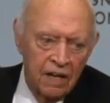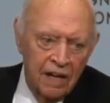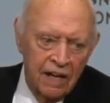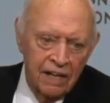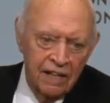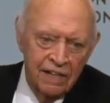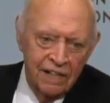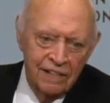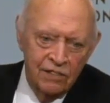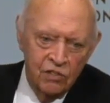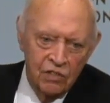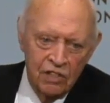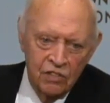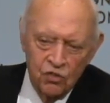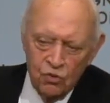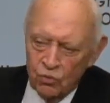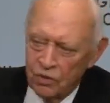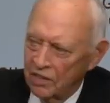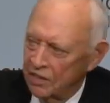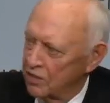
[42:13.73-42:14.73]
And, and
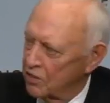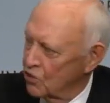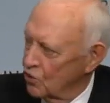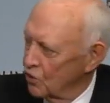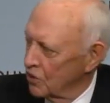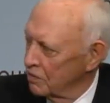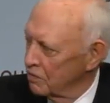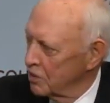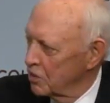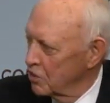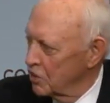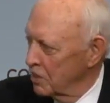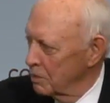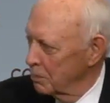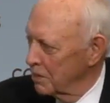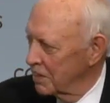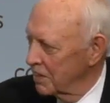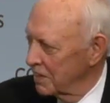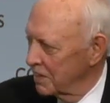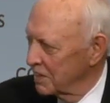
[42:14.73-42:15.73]
it, it's really sort of
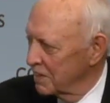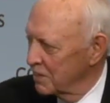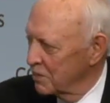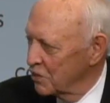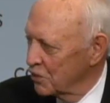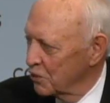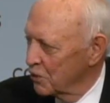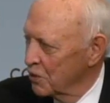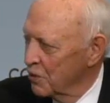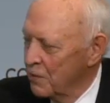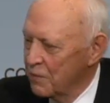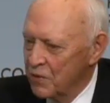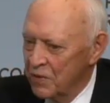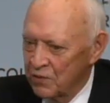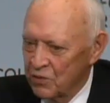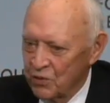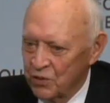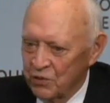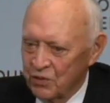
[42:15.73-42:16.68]
intimidating to,